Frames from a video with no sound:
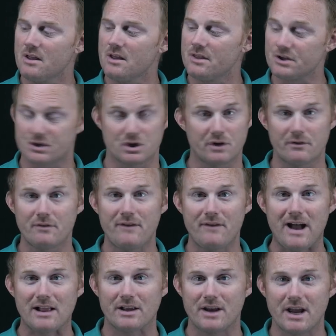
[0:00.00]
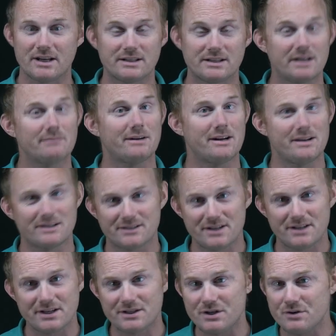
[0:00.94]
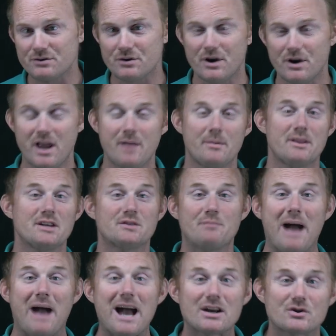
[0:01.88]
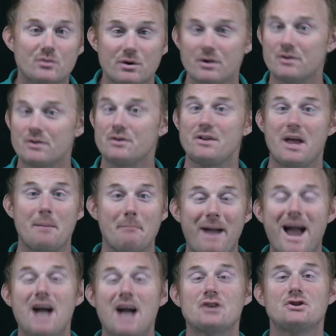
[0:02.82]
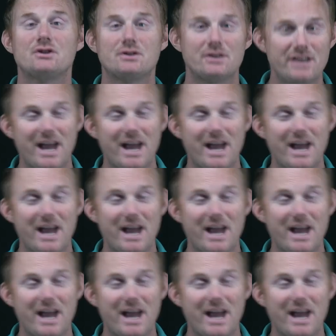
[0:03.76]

The server validates it, right? Is this username and this password, do they match?